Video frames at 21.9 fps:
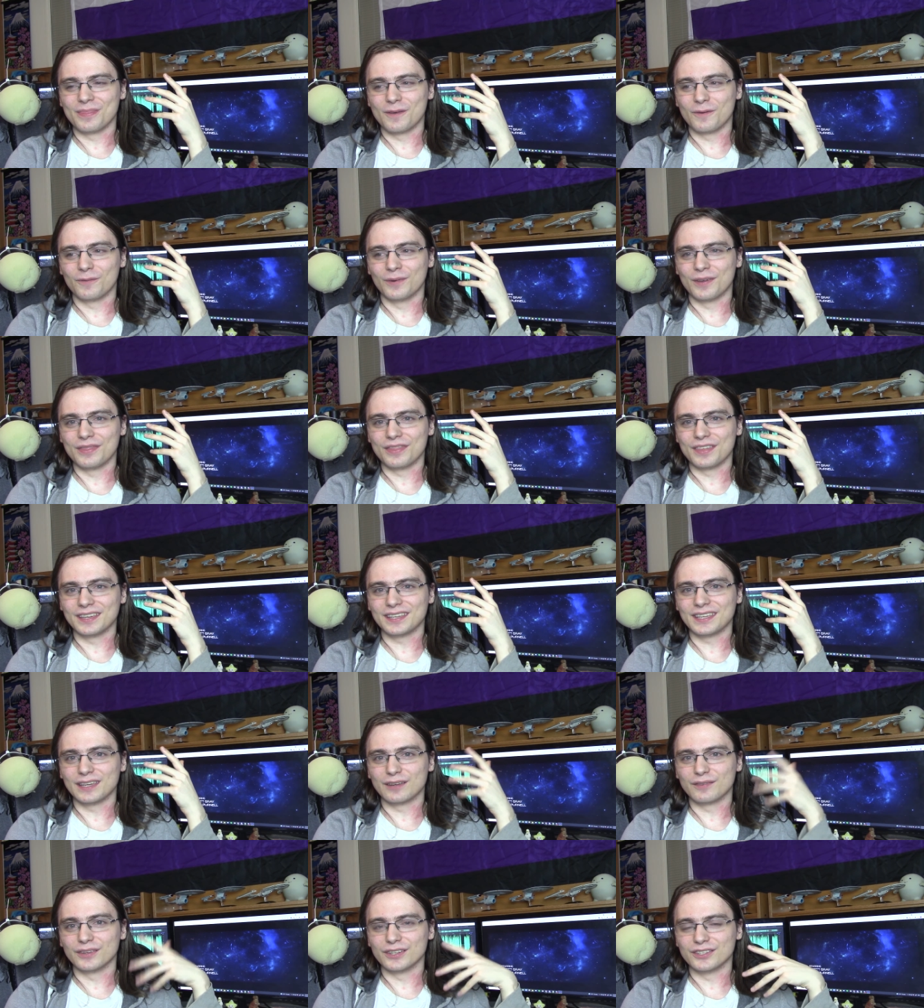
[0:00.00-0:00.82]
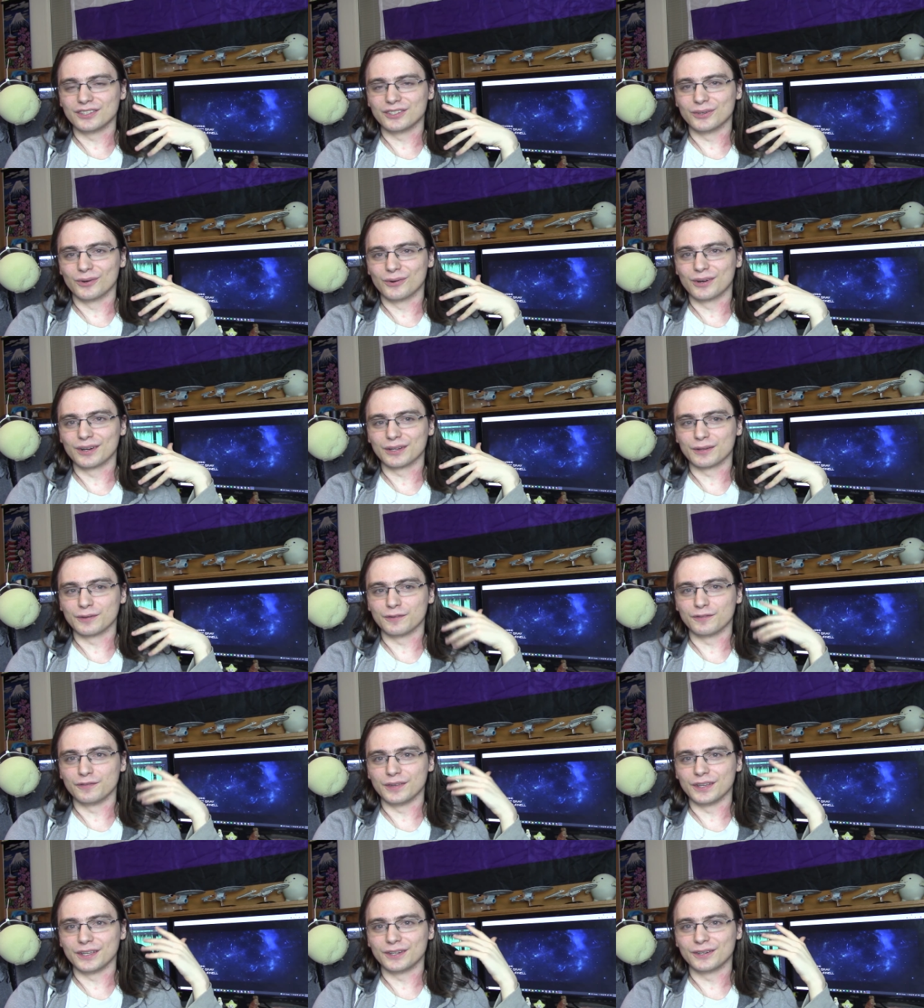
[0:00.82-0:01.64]
when thinking of historical
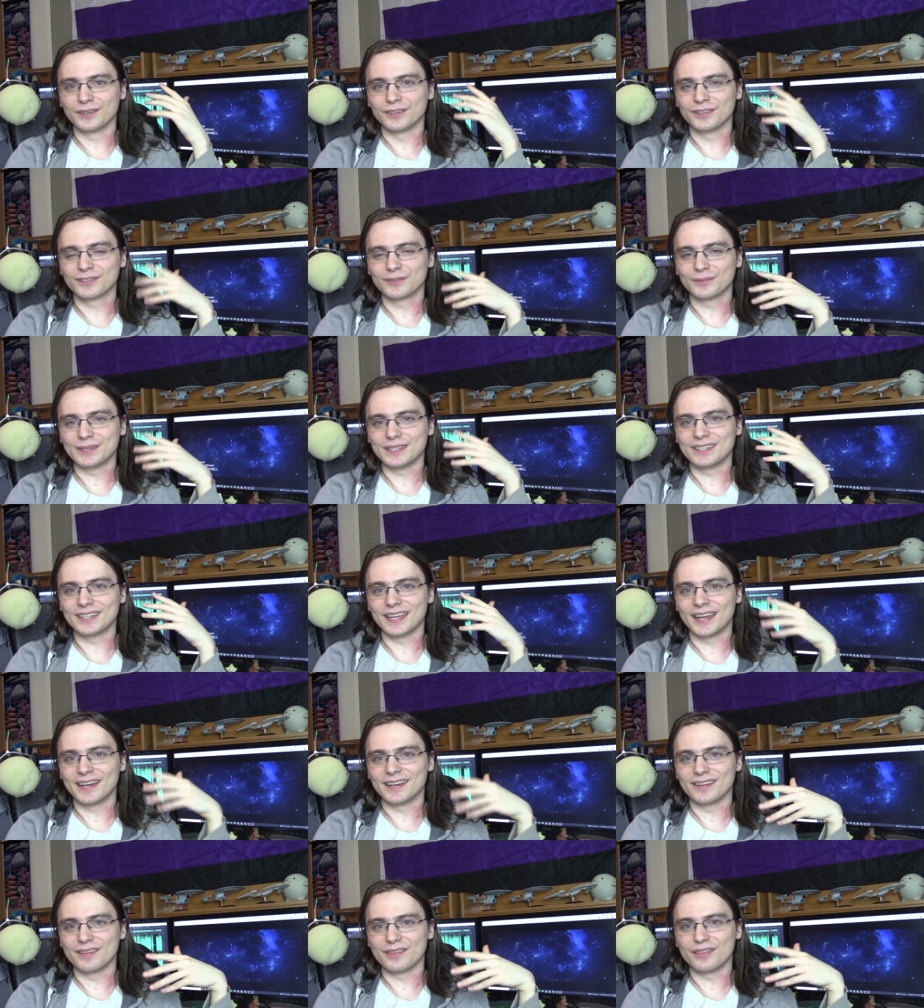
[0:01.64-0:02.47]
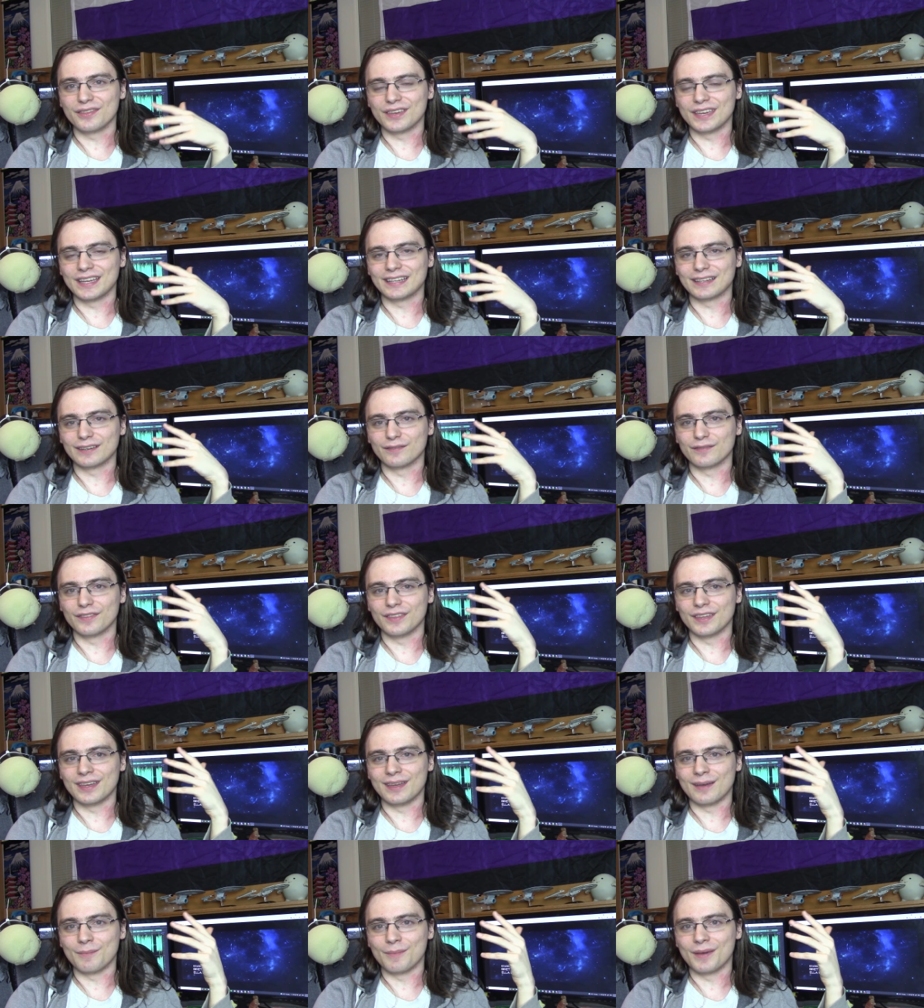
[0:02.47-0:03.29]
figures, we tend to think of
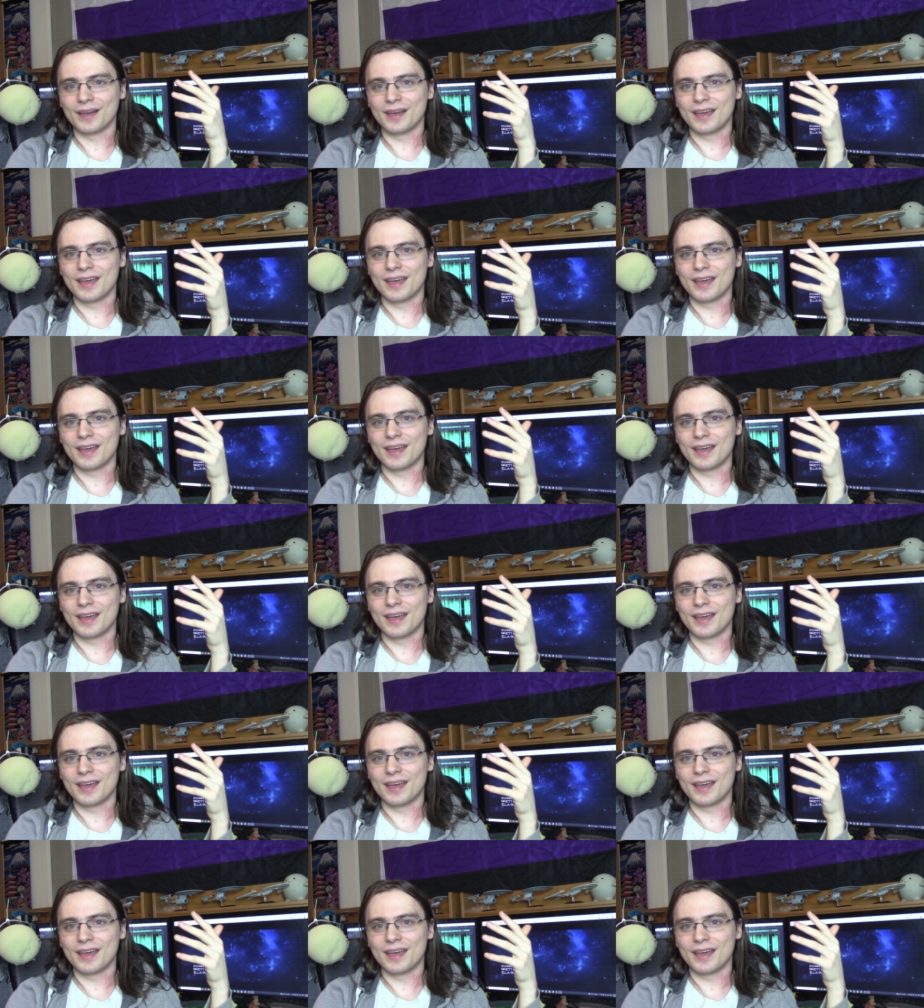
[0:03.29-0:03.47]
them